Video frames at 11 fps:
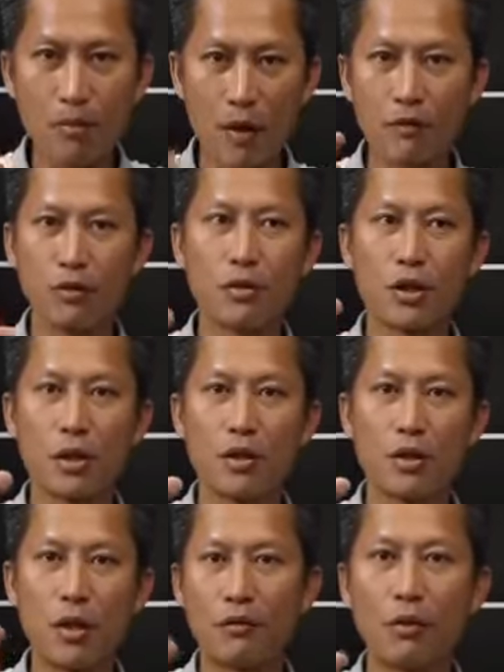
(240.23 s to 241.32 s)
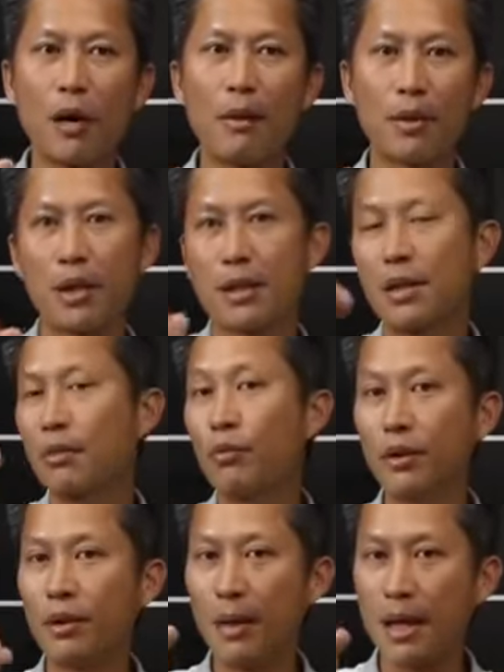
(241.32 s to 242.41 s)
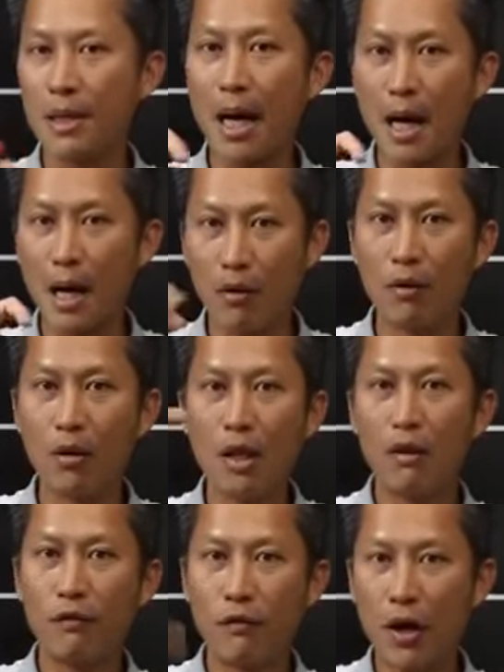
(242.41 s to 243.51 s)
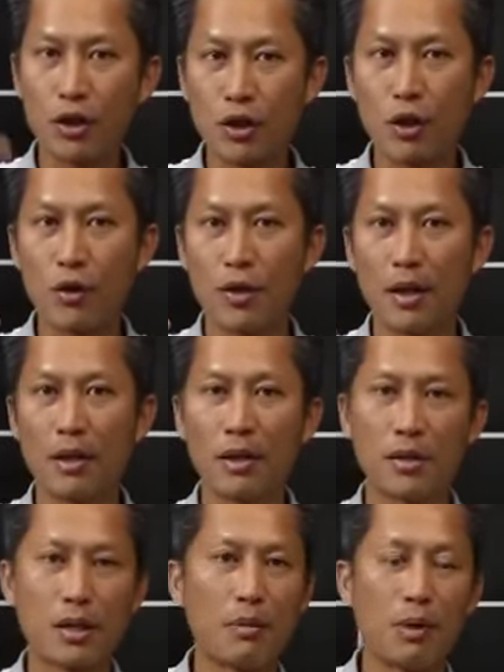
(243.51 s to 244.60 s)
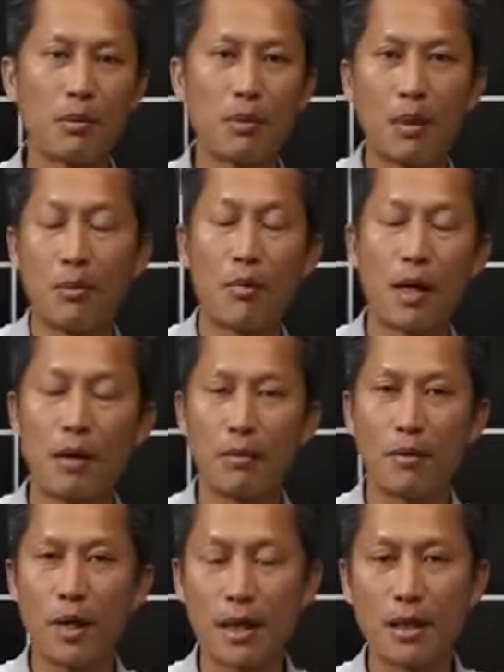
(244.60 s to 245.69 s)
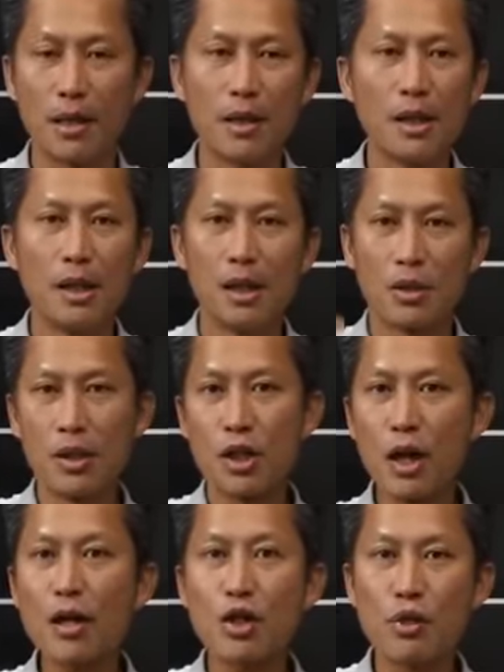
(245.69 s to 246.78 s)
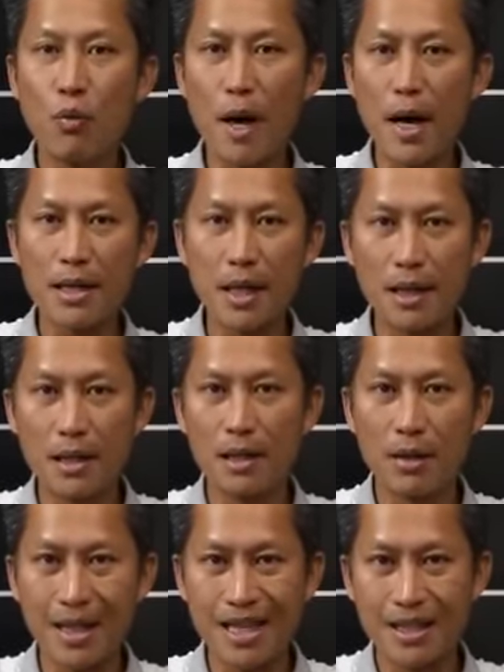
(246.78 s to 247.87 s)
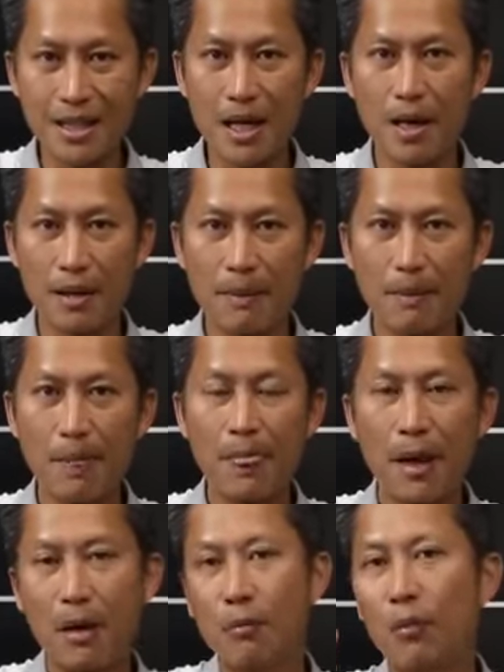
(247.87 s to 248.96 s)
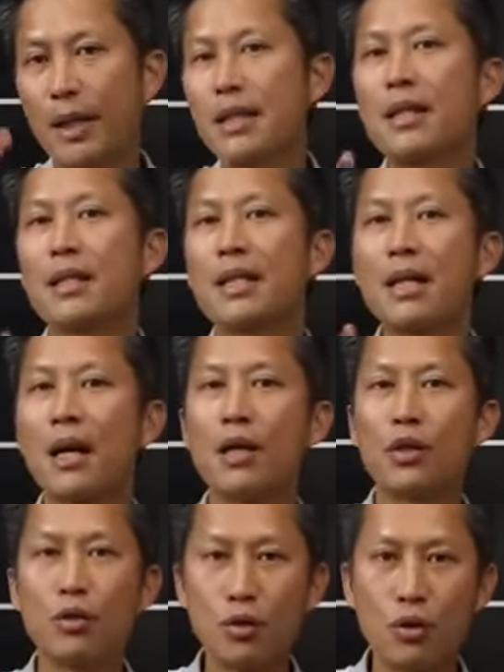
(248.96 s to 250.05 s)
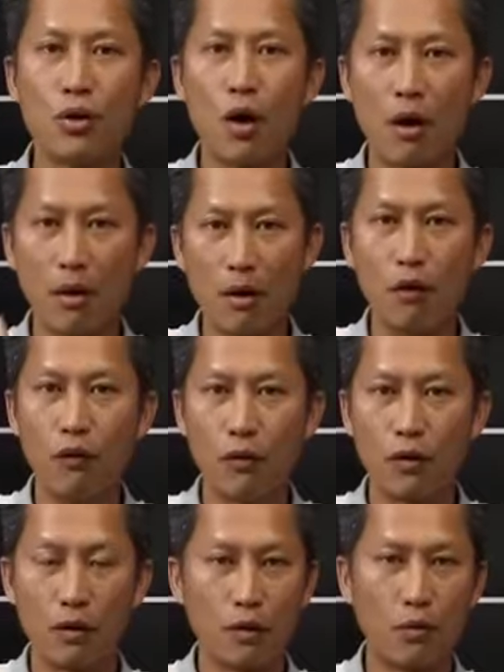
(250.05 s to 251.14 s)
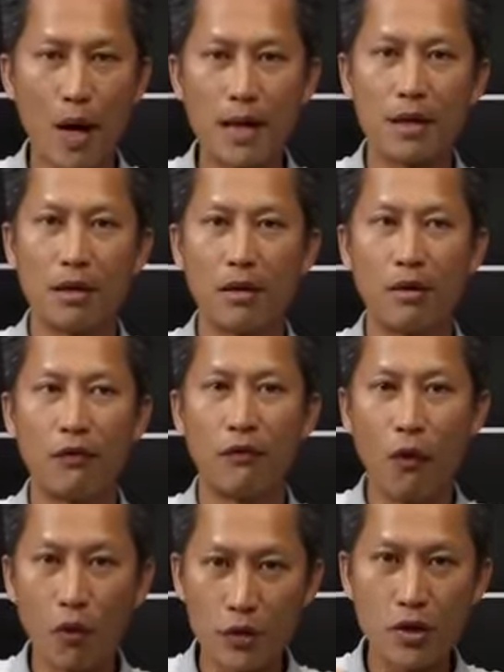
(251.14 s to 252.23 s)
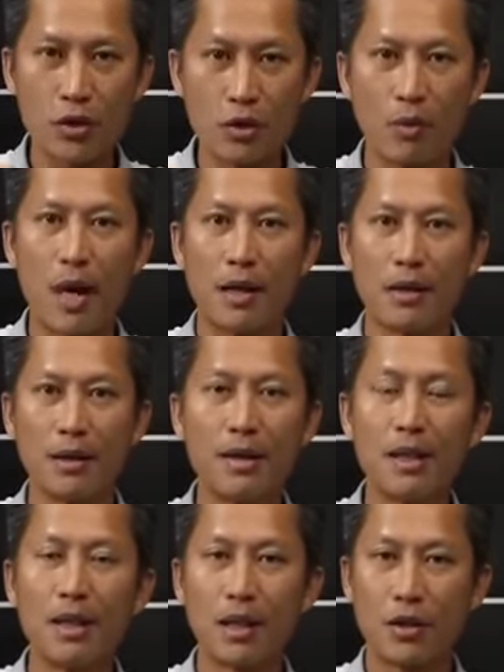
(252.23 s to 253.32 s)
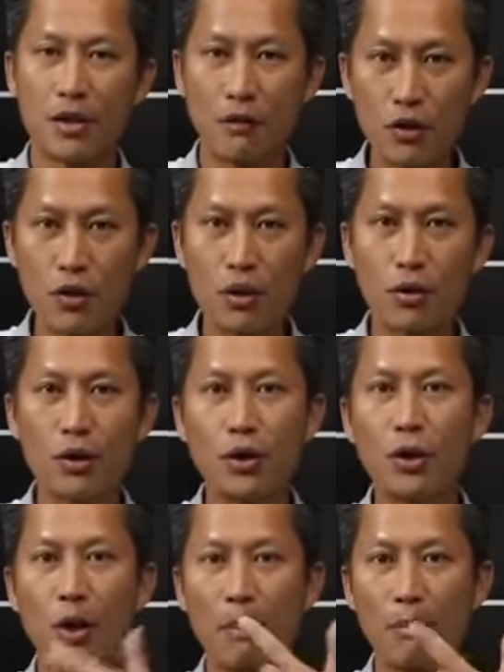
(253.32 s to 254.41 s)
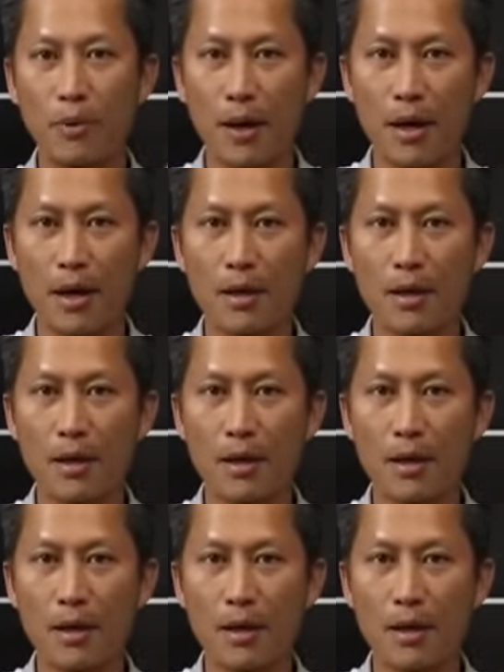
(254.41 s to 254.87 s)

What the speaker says: revolutions you have to wind because it really depends how far you turn it. Some people might wind it. So as long as you wind it until it gets tight, and once it's tight, you do not over wind it or force to wind it. Because if you do, you're gonna break